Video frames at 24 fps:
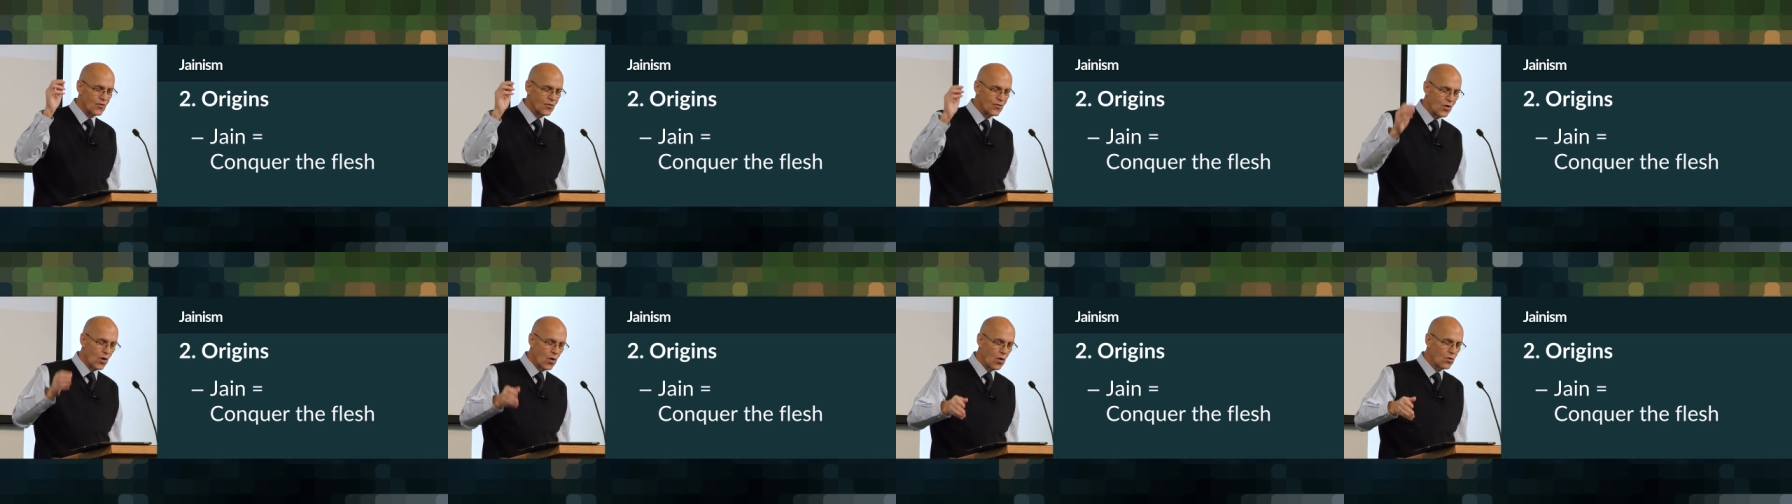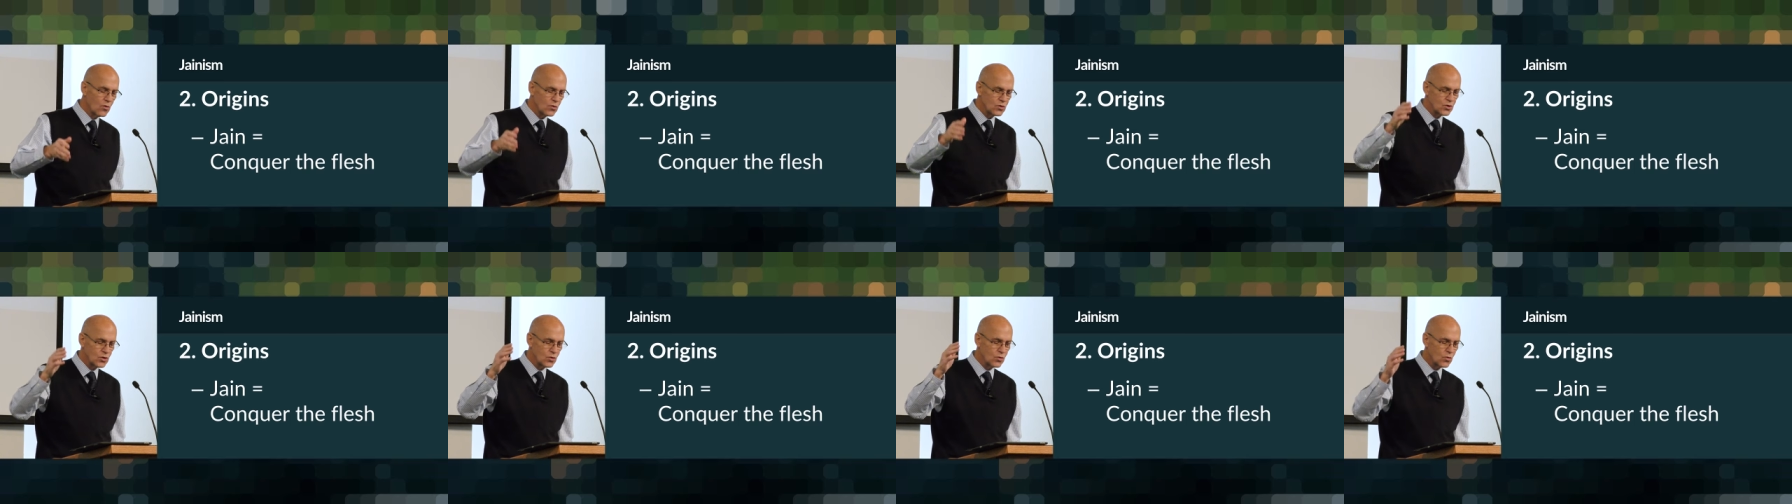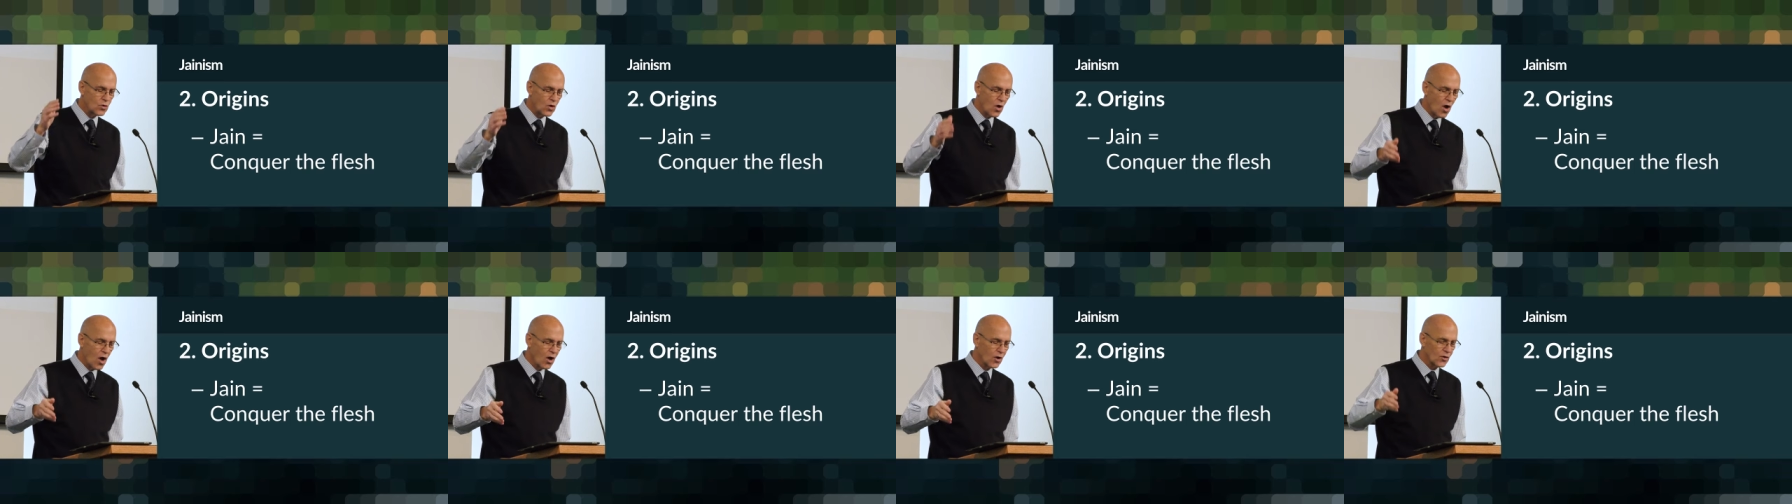those who
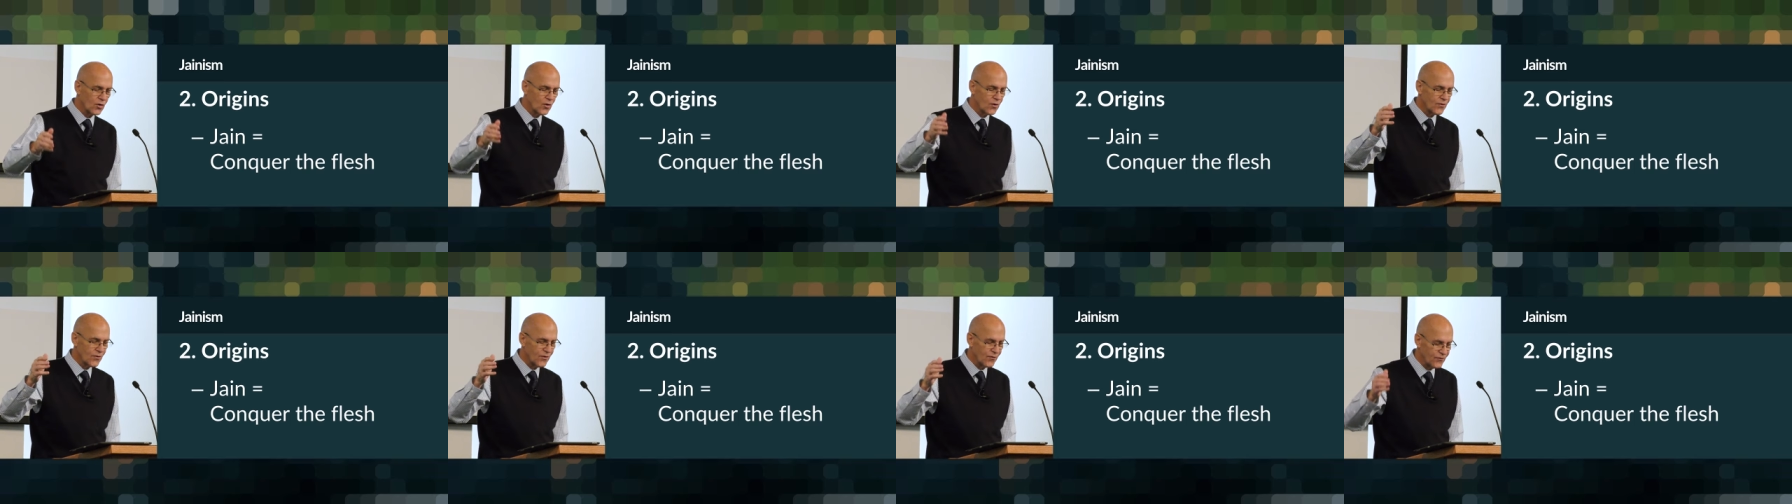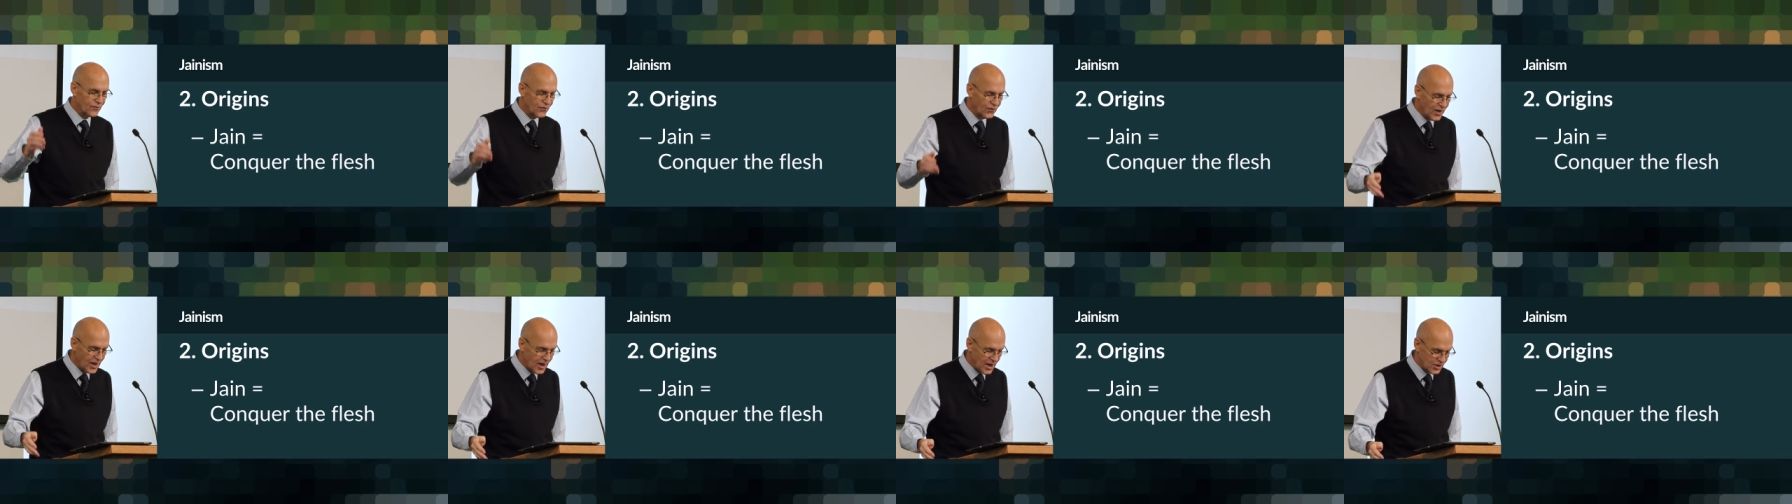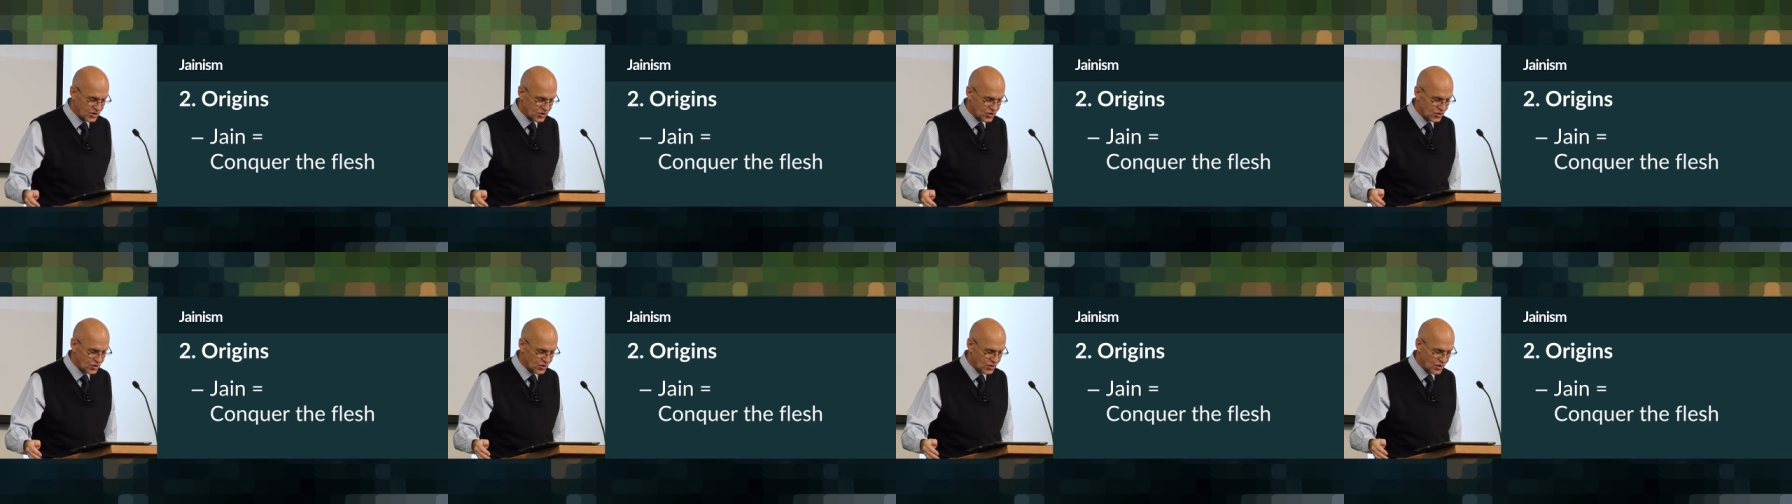conquer the
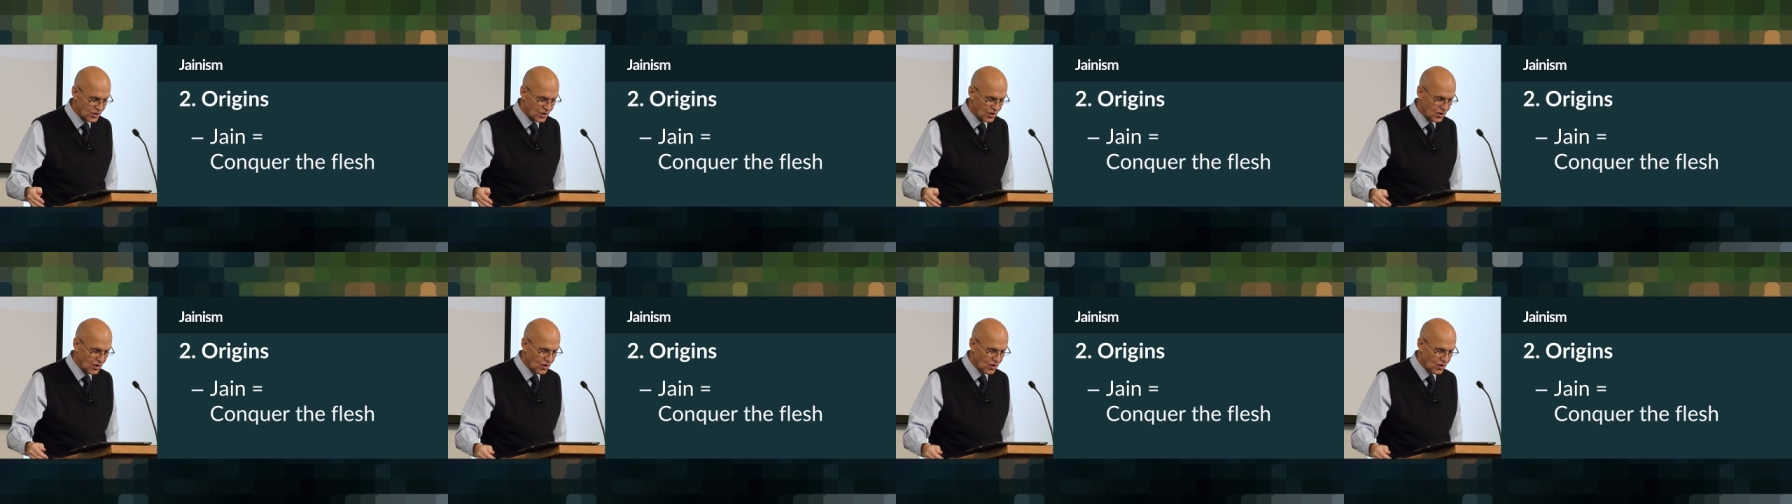flesh,